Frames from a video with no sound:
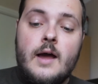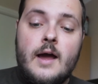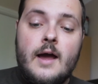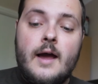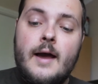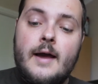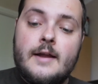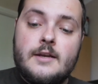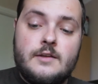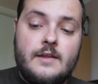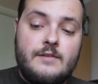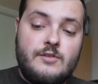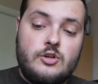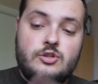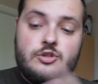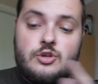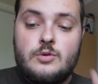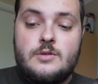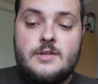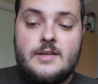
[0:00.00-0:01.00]
And they've
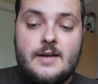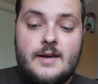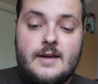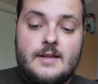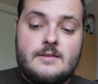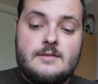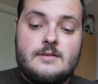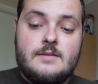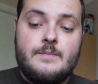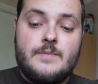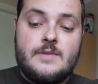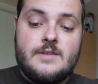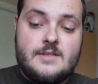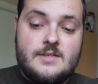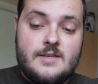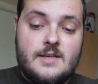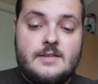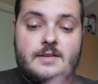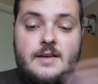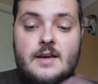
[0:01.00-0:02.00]
got 2 tickets
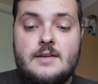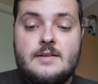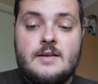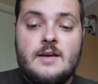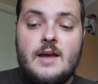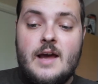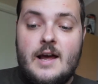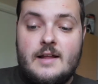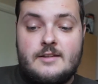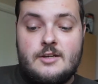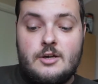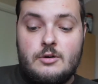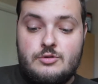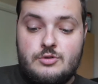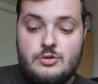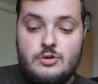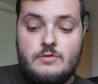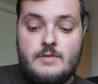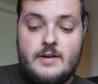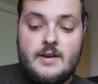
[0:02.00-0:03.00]
seated at the
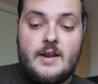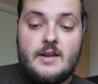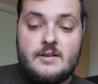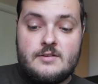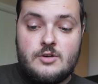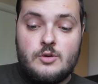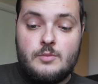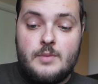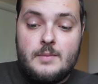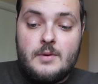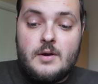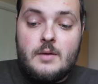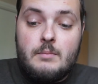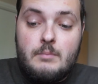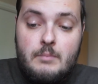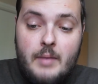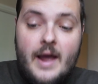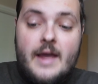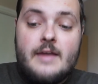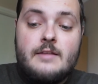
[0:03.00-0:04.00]
O2 arena. So people can
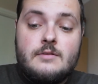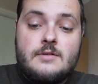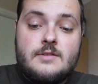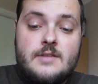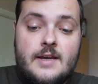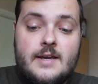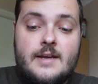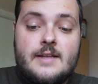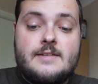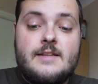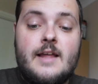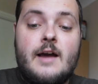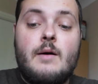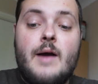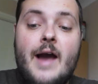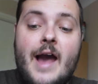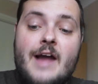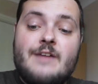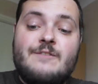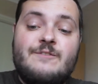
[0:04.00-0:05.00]
buy those tickets
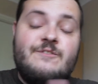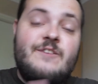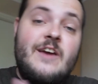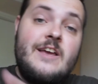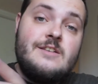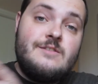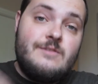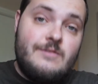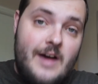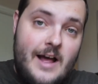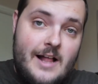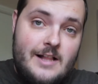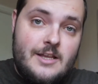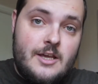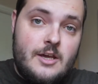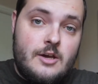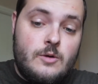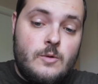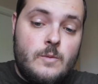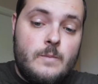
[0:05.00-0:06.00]
now at face
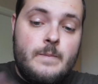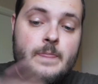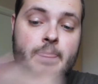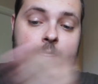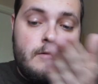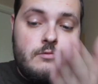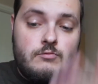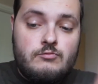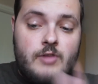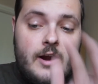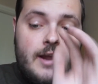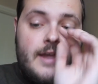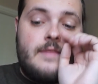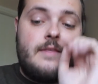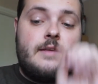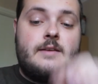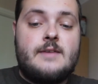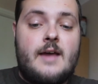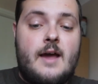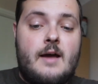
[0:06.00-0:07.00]
value right in
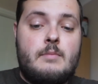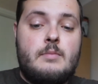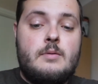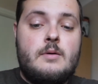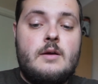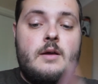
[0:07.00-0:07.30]
this app.